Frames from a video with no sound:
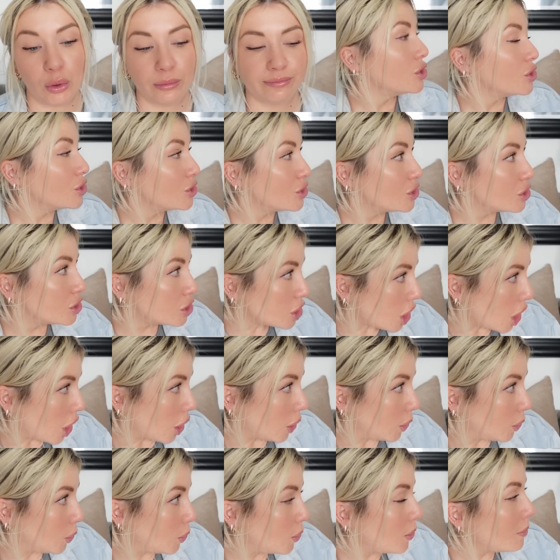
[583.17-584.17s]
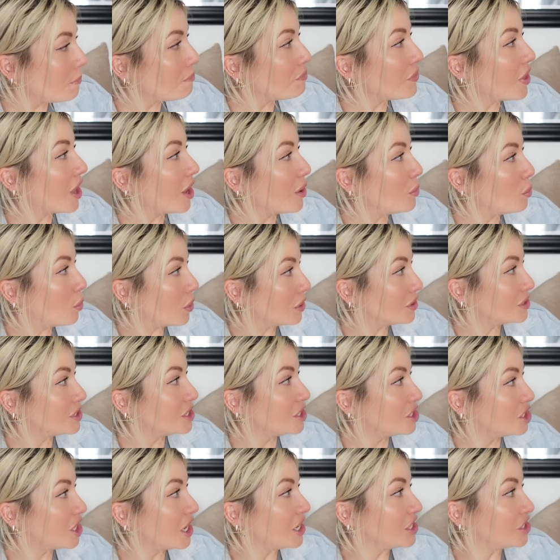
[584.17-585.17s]
So I want to
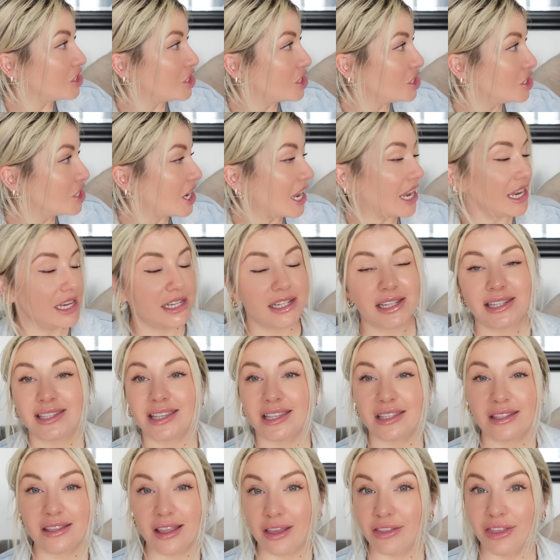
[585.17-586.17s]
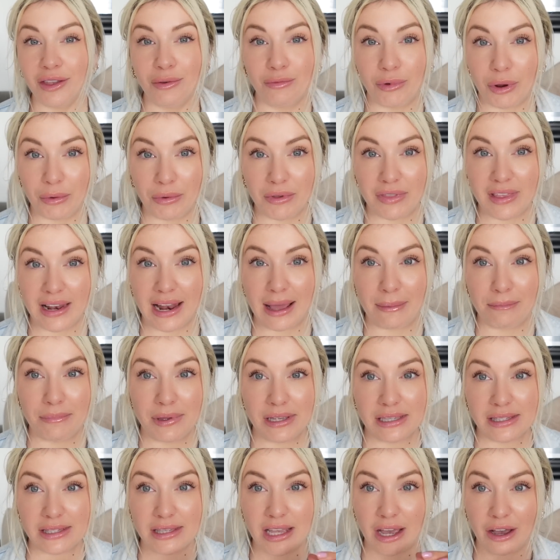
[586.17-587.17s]
change the shade, because there's nothing wrong with the lamp
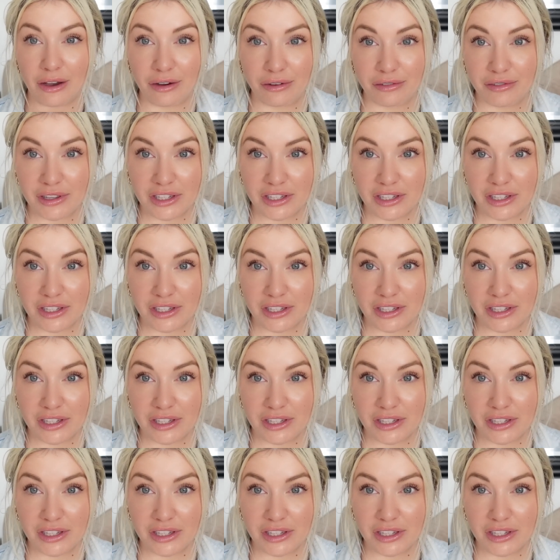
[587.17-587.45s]
itself.